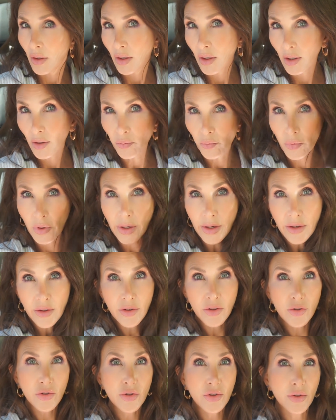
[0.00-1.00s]
I'm right
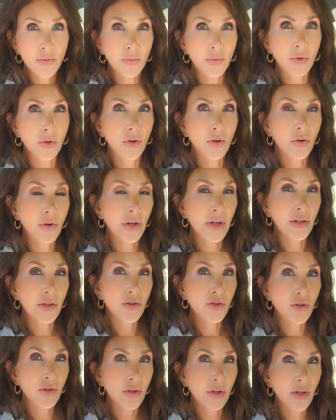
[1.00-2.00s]
under some green
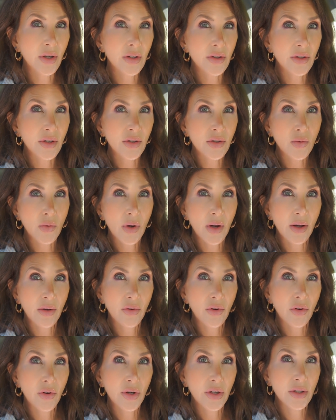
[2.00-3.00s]
trees, that's why I have
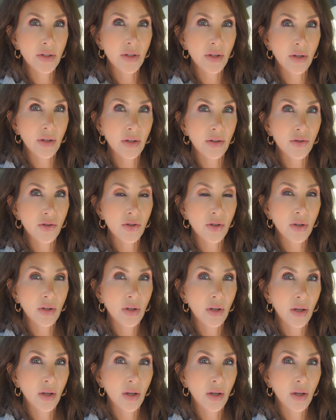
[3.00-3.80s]
a green tinge.